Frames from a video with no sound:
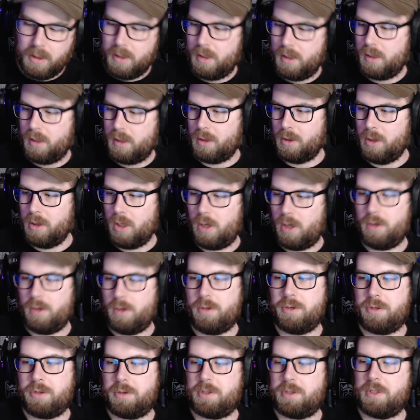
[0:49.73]

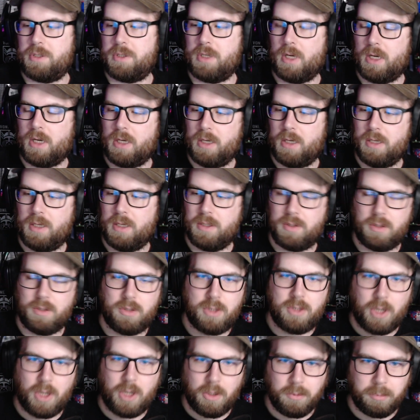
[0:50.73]
larger size
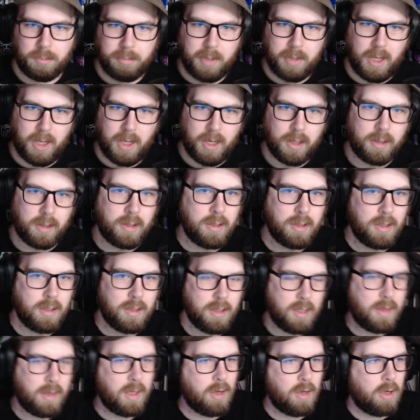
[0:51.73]
tote bag.
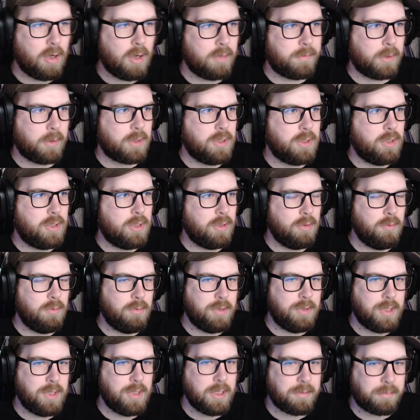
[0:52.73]
They offer two
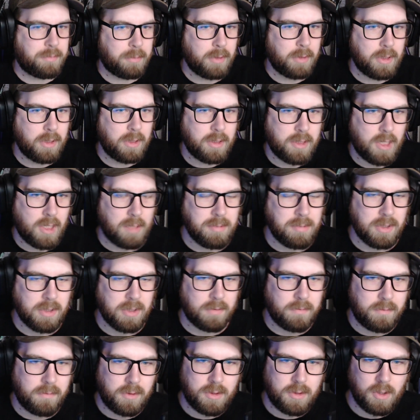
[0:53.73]
different types
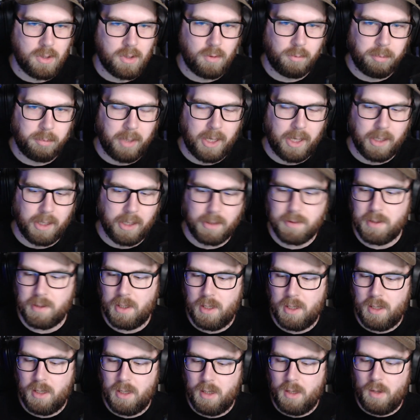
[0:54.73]
of tote bags.
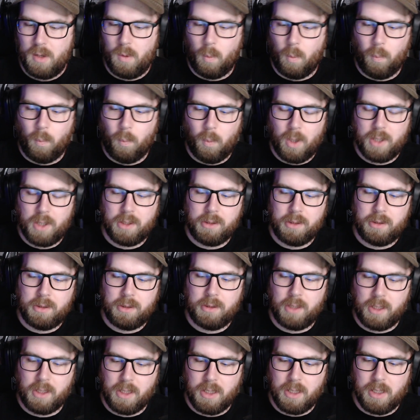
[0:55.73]

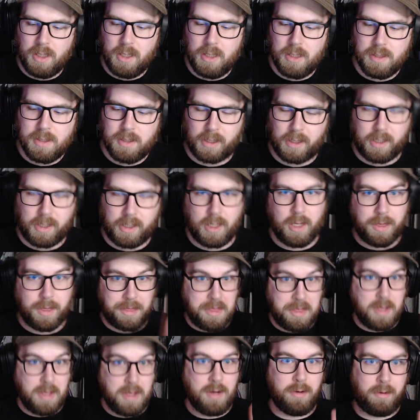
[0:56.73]
One is like a
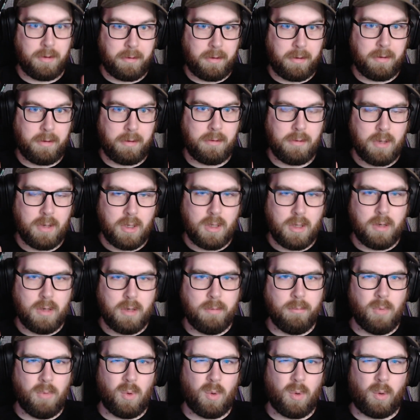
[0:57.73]
thinner,
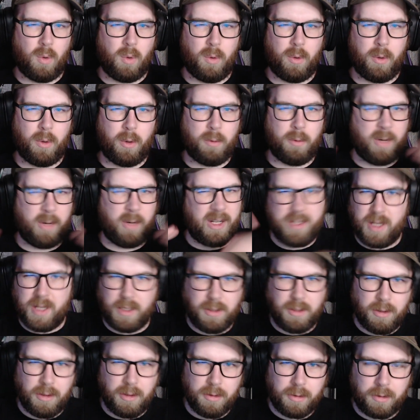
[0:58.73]
more
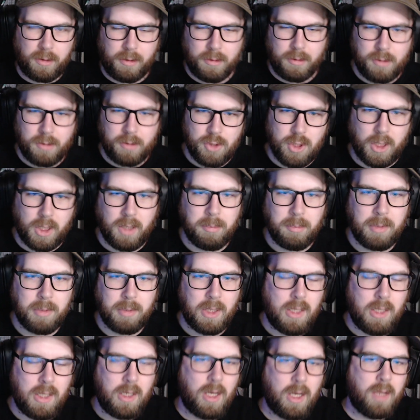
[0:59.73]
rectangular shape,
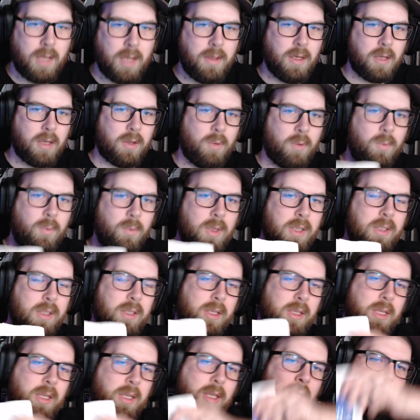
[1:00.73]
and the other one
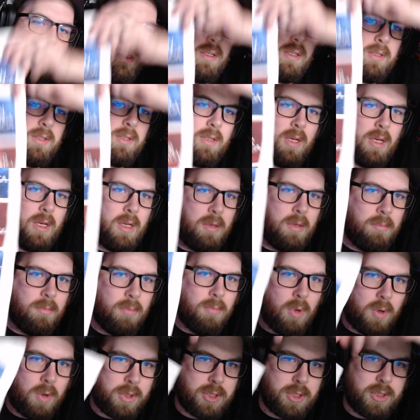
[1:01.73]
is
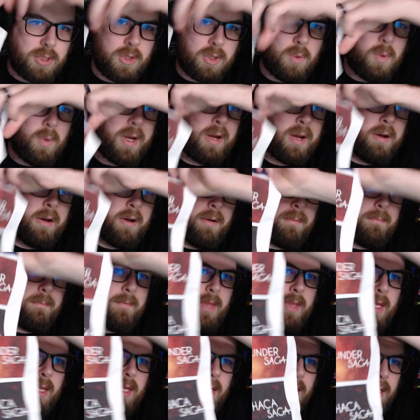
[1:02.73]
more square.
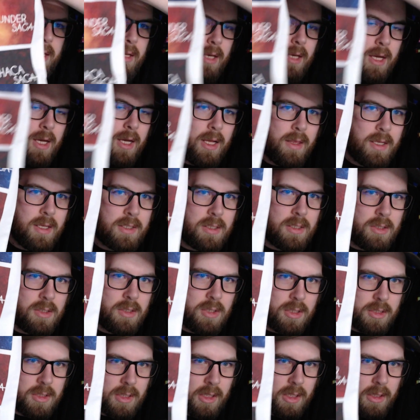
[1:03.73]
And this is
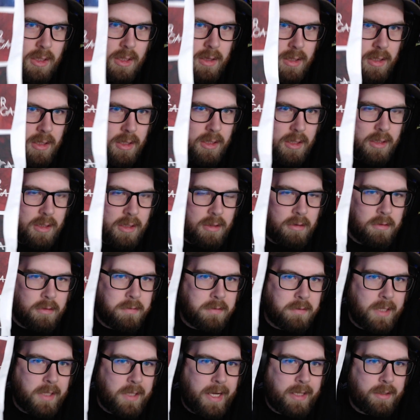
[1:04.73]
just like the
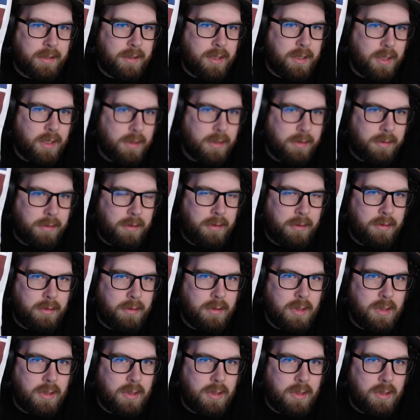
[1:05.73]
flat color